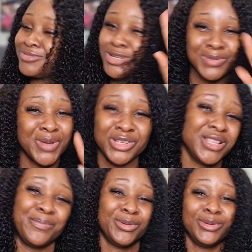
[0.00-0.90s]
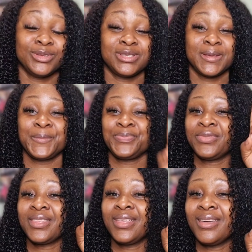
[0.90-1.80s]
just mention the products.
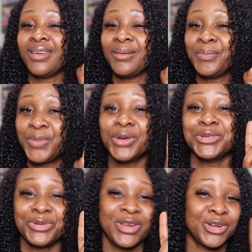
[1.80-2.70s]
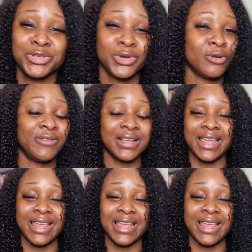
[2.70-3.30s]
Puretree got you covered,